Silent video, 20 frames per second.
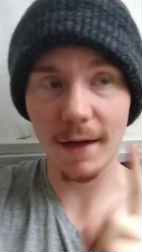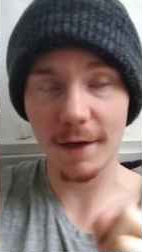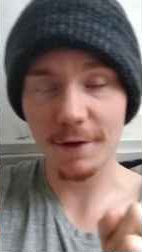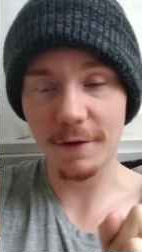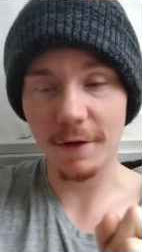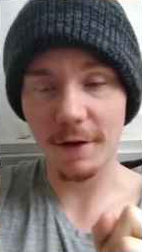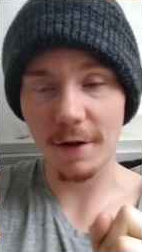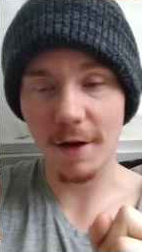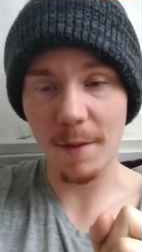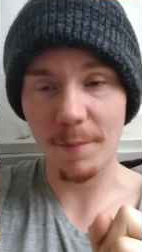
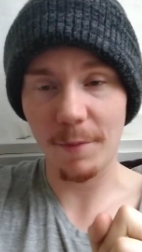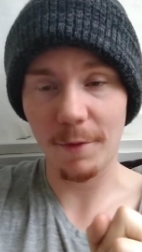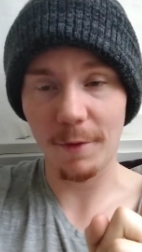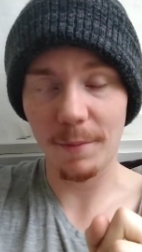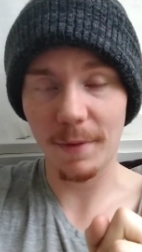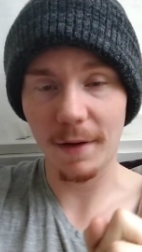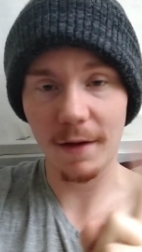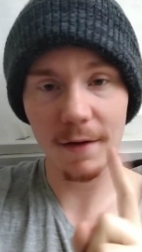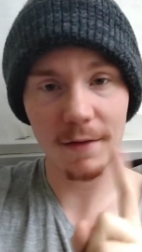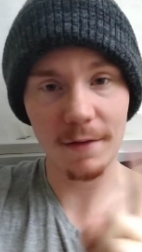Actually, a
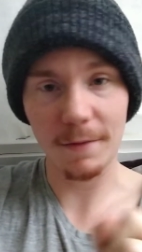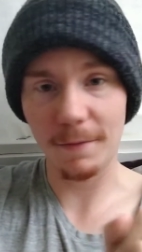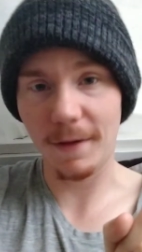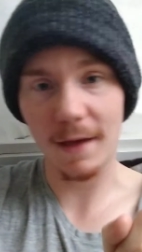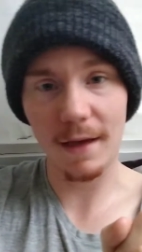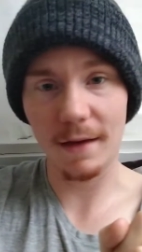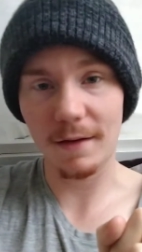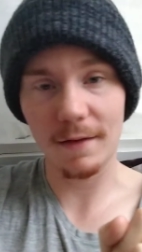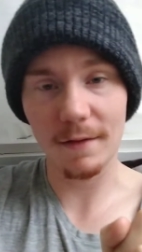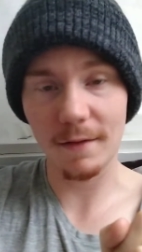couple, because a
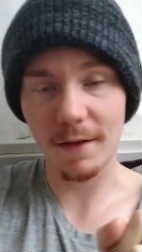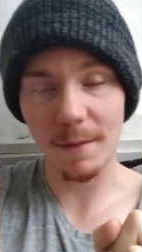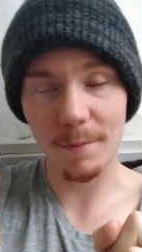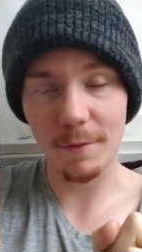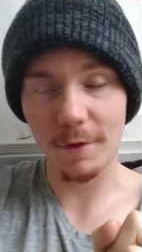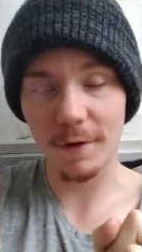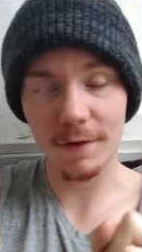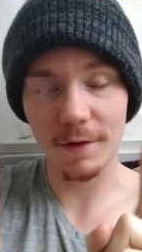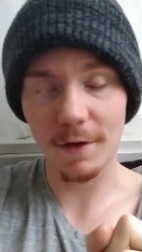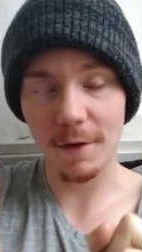vague
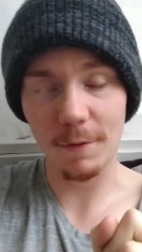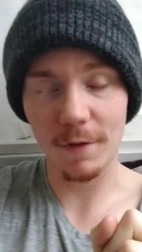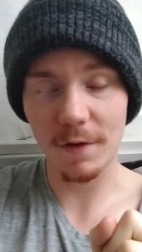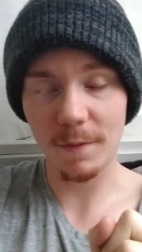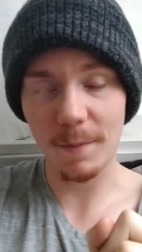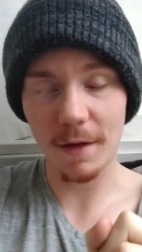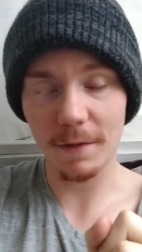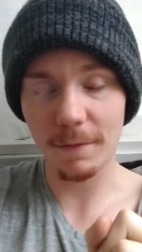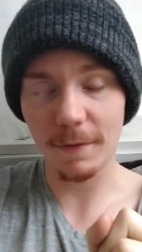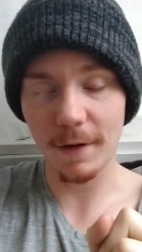disclaimer is no
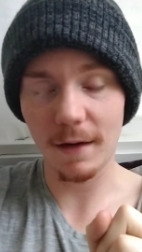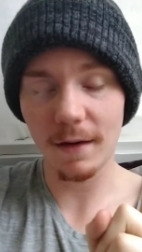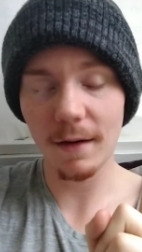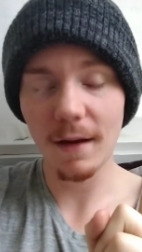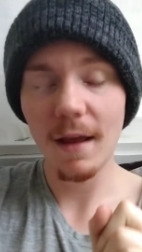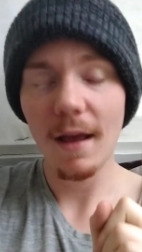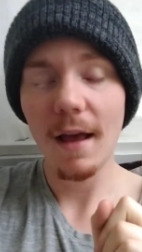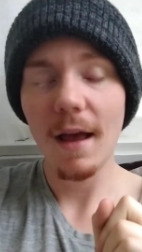one's best friend.